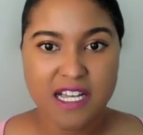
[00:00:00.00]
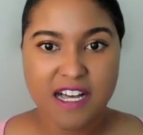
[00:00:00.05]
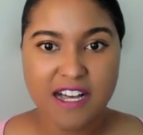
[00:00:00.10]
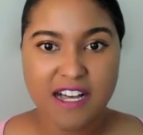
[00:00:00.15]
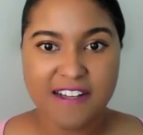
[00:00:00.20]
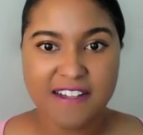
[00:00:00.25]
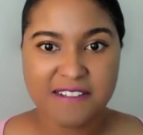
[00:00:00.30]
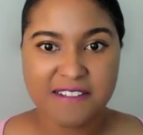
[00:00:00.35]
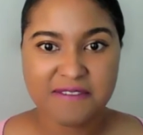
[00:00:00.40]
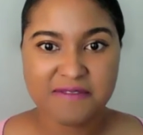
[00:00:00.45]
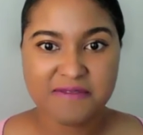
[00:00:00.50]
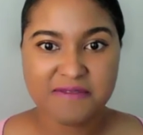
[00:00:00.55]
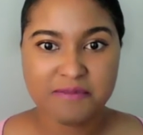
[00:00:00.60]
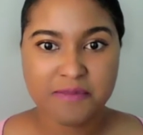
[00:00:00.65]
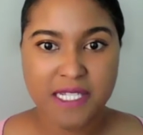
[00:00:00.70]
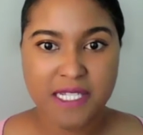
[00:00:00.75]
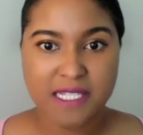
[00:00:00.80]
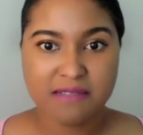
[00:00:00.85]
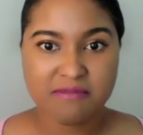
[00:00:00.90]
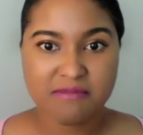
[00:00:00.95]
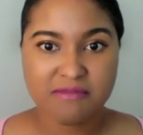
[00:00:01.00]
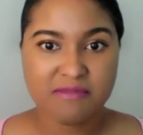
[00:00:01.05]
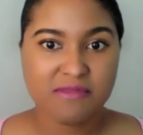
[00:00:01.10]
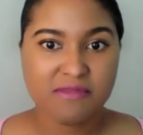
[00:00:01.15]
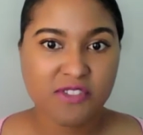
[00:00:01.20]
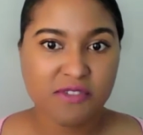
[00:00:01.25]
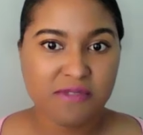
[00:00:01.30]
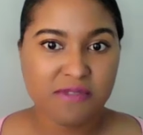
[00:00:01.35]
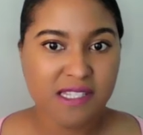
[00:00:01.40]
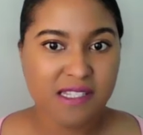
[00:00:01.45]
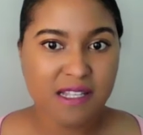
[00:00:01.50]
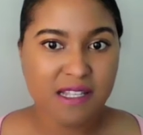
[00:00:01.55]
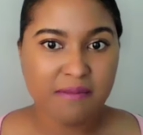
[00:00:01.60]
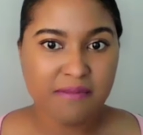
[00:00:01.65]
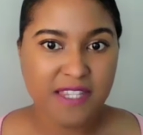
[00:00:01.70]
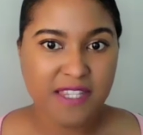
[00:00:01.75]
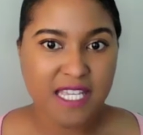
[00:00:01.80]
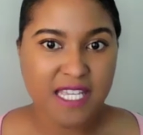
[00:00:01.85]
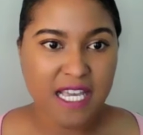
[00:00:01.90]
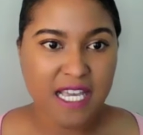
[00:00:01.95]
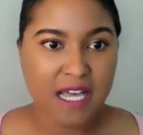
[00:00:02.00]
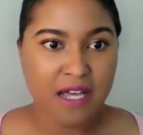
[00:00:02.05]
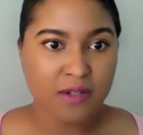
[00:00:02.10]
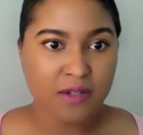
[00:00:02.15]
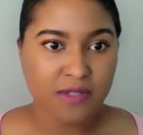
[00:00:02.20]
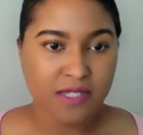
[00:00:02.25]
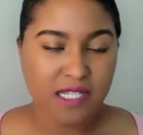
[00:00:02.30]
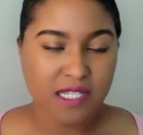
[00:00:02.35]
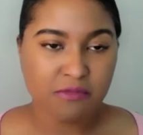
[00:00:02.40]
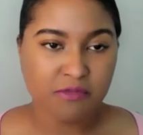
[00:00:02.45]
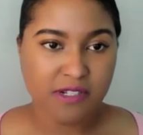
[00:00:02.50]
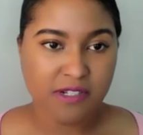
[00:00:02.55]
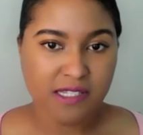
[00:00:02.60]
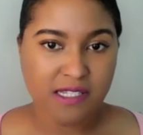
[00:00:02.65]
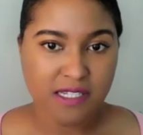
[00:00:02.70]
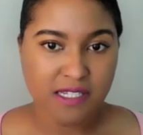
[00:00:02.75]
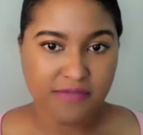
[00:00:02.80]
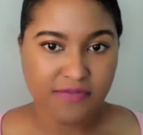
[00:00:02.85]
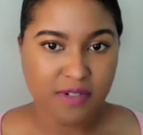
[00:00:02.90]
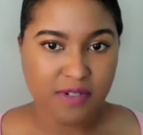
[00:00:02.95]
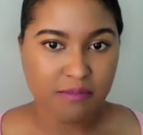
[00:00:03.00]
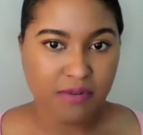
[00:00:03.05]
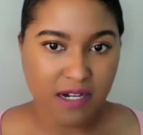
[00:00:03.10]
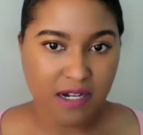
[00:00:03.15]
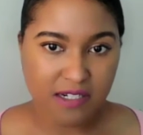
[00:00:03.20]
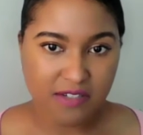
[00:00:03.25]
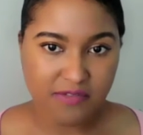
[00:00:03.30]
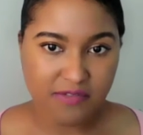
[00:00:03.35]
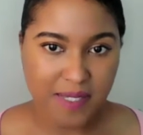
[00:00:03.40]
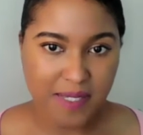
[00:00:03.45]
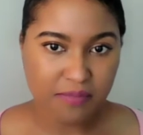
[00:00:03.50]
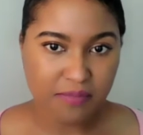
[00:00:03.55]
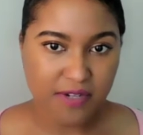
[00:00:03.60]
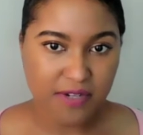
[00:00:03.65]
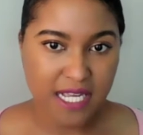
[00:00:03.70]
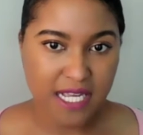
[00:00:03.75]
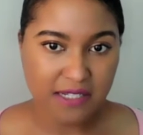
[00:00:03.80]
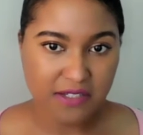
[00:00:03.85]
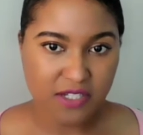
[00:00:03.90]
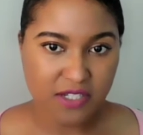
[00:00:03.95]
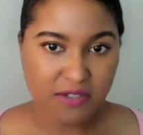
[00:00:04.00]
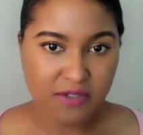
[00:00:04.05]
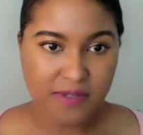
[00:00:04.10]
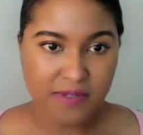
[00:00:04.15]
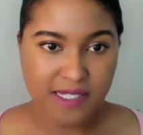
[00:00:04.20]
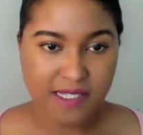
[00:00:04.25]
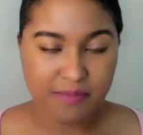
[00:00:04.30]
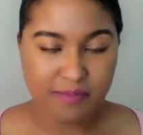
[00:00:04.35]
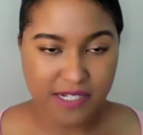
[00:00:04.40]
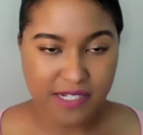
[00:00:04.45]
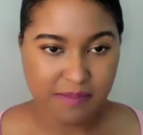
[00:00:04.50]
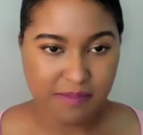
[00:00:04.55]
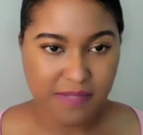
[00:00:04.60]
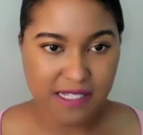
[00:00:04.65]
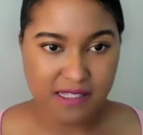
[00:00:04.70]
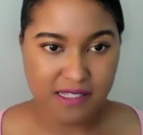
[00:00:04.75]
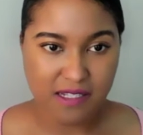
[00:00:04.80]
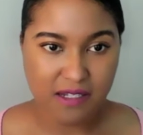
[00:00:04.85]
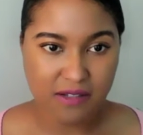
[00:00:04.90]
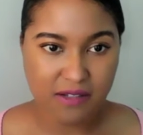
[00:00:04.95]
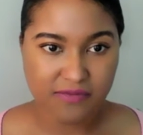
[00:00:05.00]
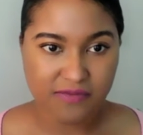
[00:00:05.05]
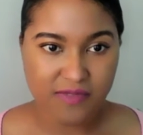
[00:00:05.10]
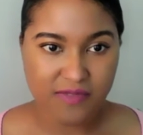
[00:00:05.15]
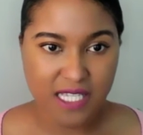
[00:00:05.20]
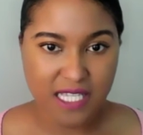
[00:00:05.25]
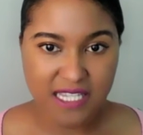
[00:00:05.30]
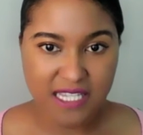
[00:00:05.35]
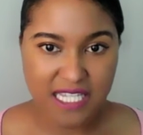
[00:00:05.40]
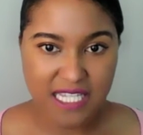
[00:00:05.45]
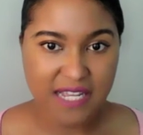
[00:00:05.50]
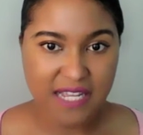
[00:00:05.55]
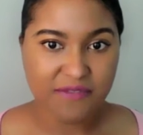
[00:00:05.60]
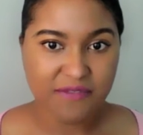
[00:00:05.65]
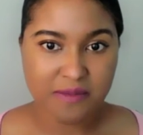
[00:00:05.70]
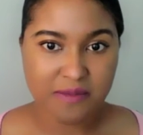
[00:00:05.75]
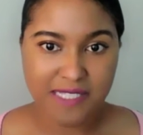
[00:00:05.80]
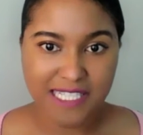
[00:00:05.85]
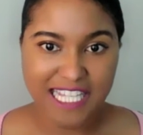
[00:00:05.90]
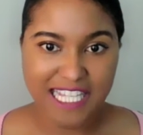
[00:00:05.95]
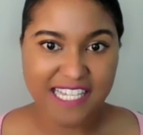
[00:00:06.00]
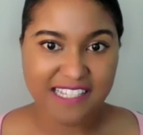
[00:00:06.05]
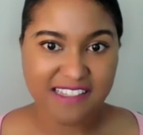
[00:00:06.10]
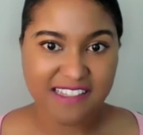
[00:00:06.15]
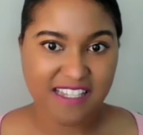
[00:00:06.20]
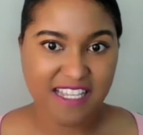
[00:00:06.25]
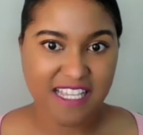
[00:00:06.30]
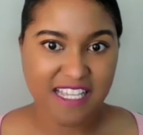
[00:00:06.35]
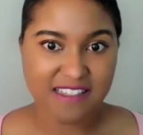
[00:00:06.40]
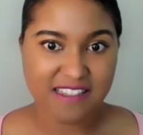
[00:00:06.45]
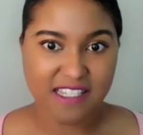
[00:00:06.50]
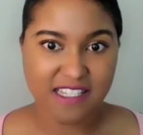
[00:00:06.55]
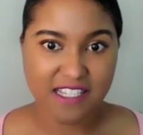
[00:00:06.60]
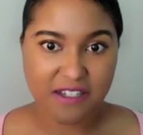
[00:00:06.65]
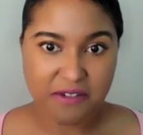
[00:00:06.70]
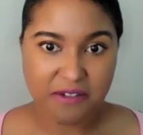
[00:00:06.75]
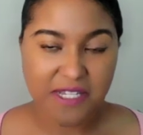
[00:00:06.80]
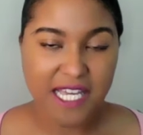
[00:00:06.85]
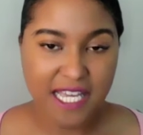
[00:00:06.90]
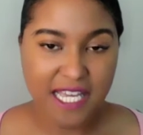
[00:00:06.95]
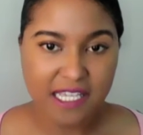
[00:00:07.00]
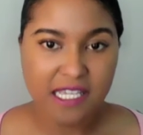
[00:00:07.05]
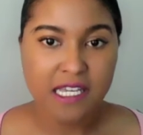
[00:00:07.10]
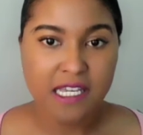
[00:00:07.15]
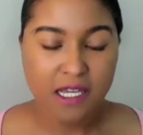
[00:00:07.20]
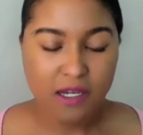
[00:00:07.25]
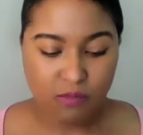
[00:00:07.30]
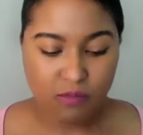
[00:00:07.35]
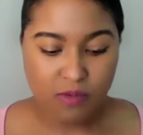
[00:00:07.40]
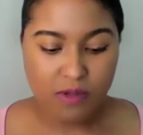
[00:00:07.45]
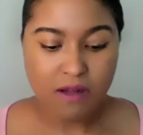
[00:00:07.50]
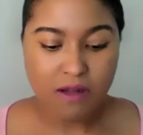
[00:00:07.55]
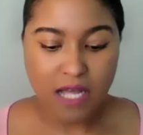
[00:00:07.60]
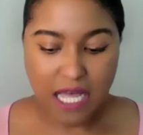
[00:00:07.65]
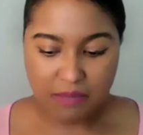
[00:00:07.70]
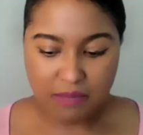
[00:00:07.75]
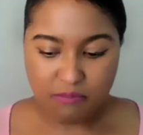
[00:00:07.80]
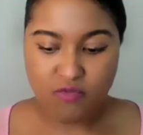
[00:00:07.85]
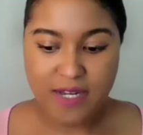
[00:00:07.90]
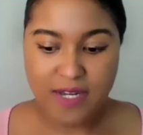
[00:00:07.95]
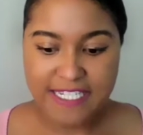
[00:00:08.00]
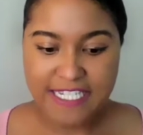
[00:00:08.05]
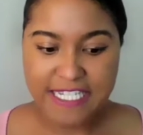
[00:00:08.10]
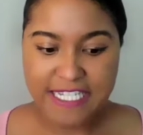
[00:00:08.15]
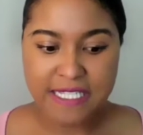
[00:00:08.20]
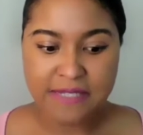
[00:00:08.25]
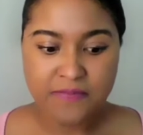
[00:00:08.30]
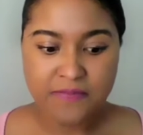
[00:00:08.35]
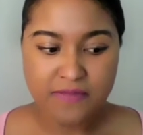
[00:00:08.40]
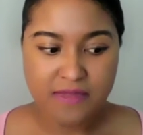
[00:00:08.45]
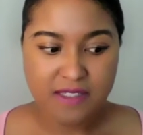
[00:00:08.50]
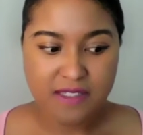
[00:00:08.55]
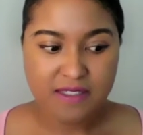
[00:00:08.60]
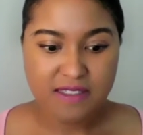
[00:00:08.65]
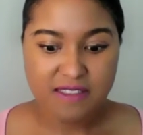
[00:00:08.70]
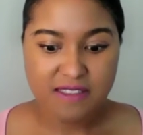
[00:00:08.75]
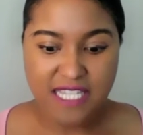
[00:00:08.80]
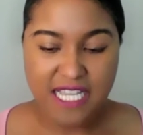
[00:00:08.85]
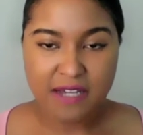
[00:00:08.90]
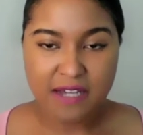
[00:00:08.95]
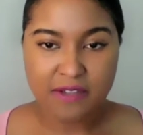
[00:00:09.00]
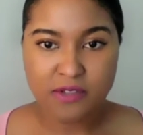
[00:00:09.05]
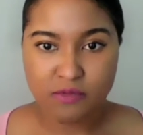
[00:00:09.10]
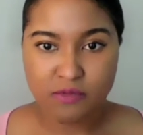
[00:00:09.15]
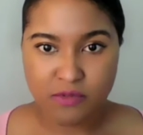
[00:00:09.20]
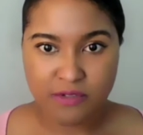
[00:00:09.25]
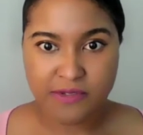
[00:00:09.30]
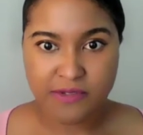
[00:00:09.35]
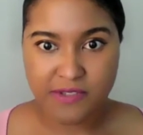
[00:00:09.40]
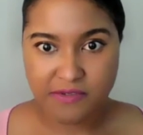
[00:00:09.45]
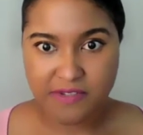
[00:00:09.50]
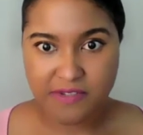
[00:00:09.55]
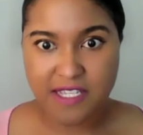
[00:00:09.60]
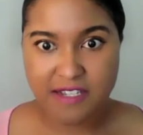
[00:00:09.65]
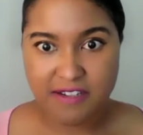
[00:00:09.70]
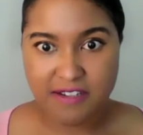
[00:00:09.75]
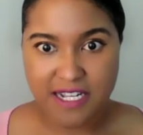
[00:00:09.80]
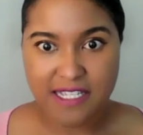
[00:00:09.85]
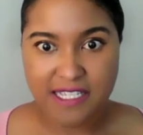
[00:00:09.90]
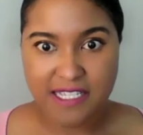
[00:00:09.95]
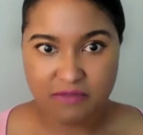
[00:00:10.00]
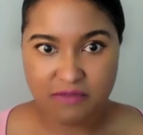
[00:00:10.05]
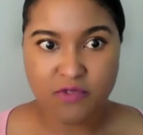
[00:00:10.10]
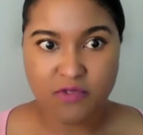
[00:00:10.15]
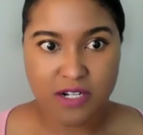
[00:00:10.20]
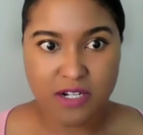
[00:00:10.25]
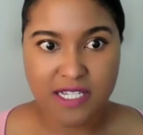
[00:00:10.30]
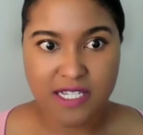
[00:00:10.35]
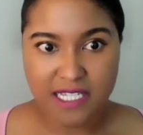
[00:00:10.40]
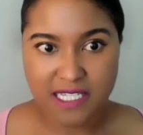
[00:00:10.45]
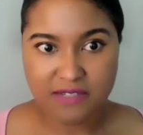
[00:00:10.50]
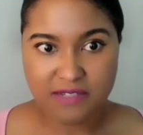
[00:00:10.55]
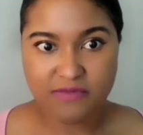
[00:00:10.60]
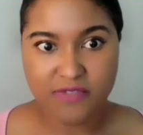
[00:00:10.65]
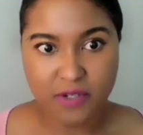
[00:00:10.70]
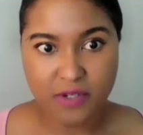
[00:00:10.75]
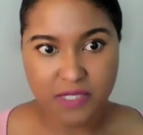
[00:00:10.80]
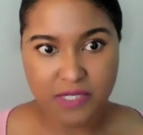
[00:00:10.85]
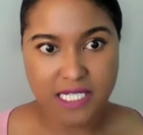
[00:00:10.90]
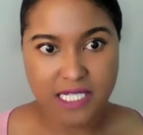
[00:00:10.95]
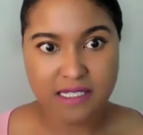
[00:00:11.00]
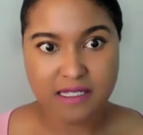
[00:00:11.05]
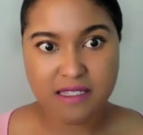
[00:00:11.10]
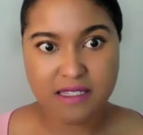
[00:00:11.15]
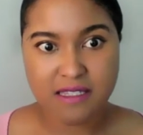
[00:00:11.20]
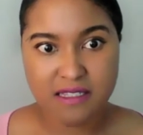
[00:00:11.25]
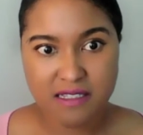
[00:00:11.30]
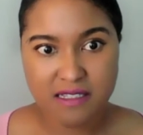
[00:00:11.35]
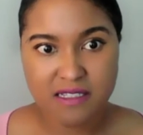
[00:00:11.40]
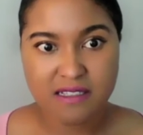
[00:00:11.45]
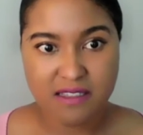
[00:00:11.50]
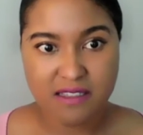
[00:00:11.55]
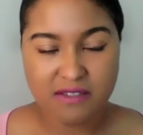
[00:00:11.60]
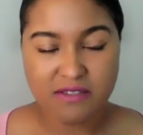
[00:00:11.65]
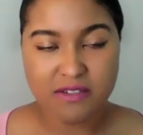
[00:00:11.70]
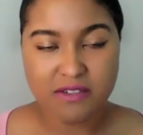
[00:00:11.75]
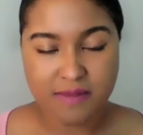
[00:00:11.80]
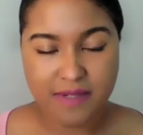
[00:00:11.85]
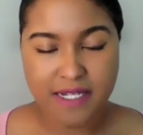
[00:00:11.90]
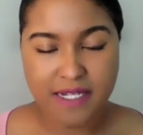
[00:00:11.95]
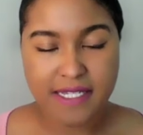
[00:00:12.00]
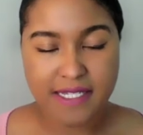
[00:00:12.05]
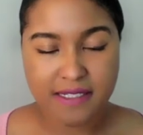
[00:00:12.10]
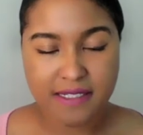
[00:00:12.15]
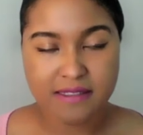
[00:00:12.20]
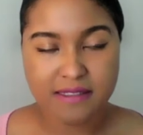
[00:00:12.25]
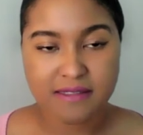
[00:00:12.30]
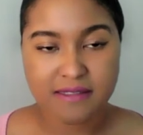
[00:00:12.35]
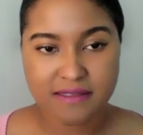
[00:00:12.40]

But do something else that works a different part of my brain to express myself. And then after relaxing, it's like, okay, well, I'm ready. Now the words are here. I can work, I can focus. So you're right.